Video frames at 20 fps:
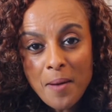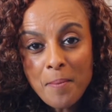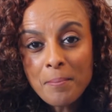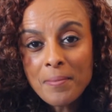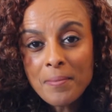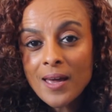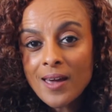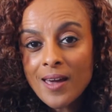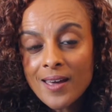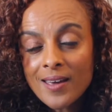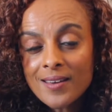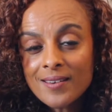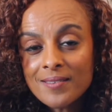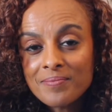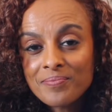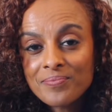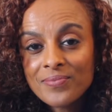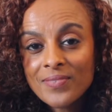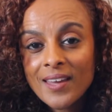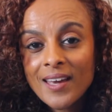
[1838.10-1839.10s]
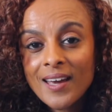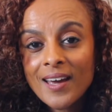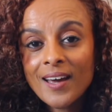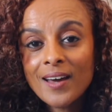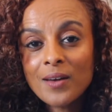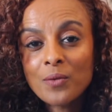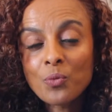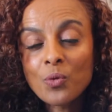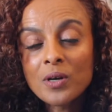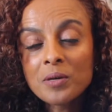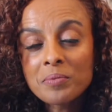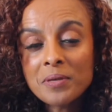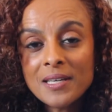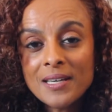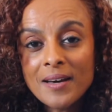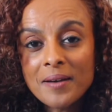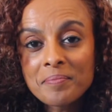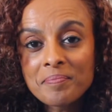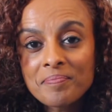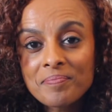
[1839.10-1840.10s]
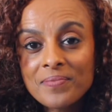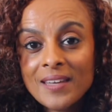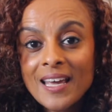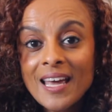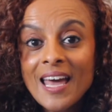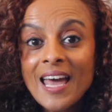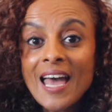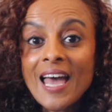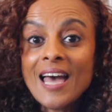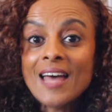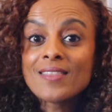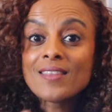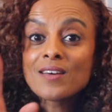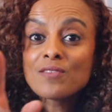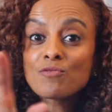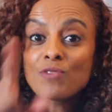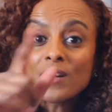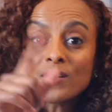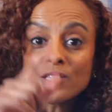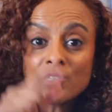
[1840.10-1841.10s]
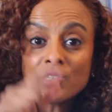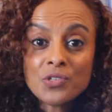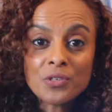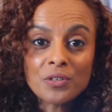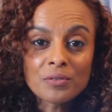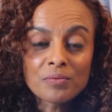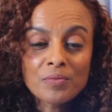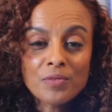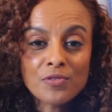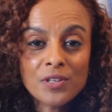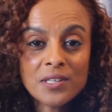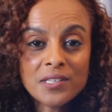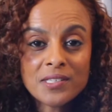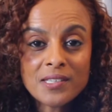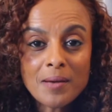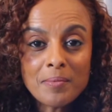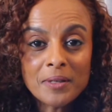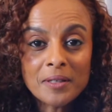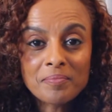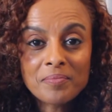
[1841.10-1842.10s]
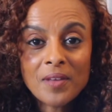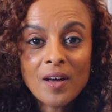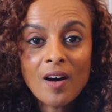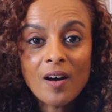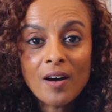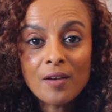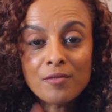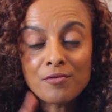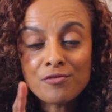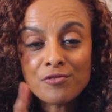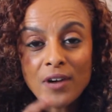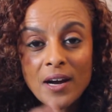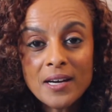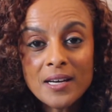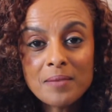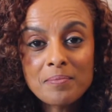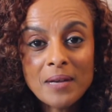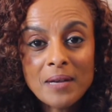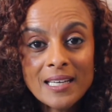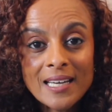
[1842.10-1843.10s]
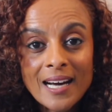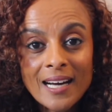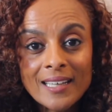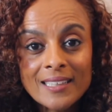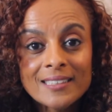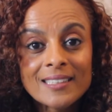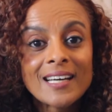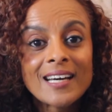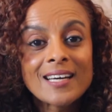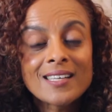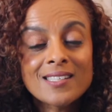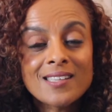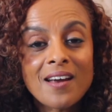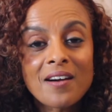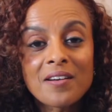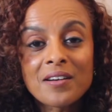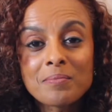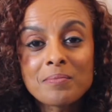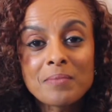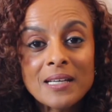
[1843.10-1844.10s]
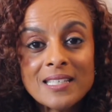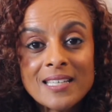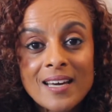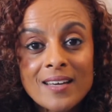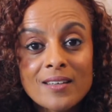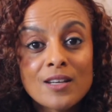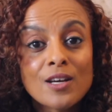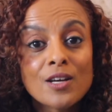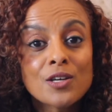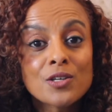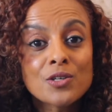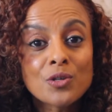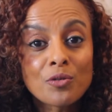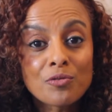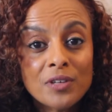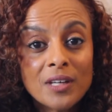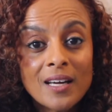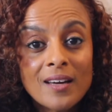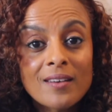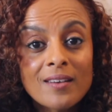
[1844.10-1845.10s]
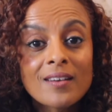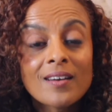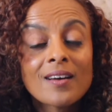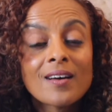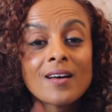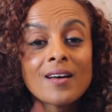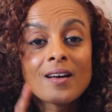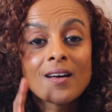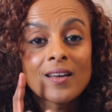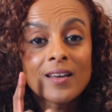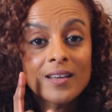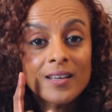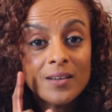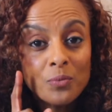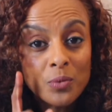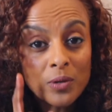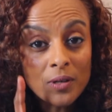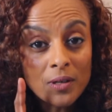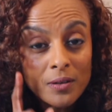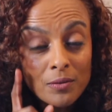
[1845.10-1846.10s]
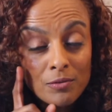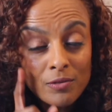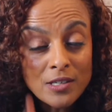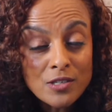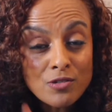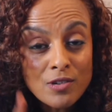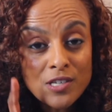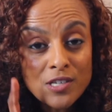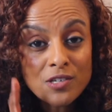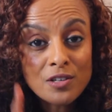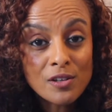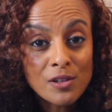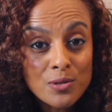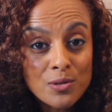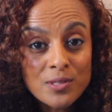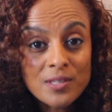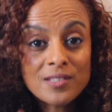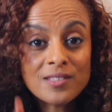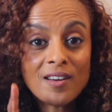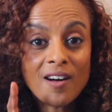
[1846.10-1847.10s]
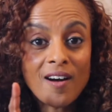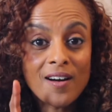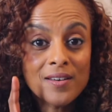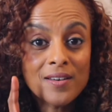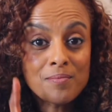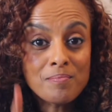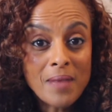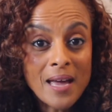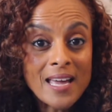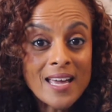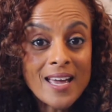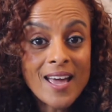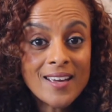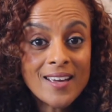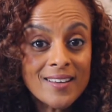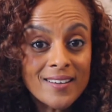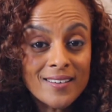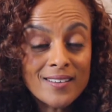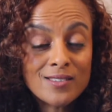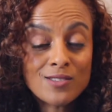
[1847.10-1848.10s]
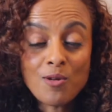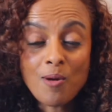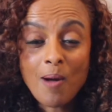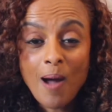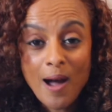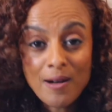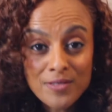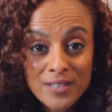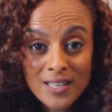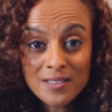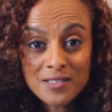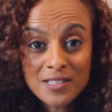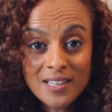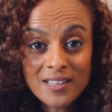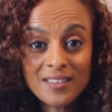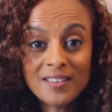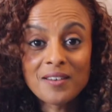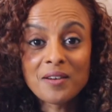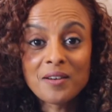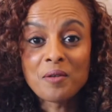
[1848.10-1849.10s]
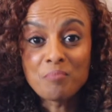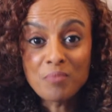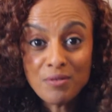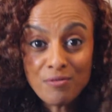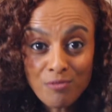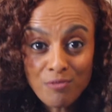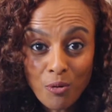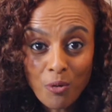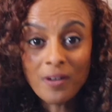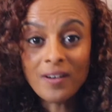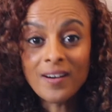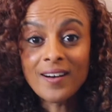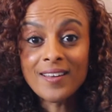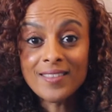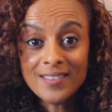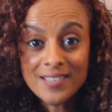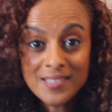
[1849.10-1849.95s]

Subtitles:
May 8 at 1 p.m. And then register for the summit on Friday, May 9 and Saturday, May 10. Don't forget, registration closes on May 8, so you have to get your ticket before the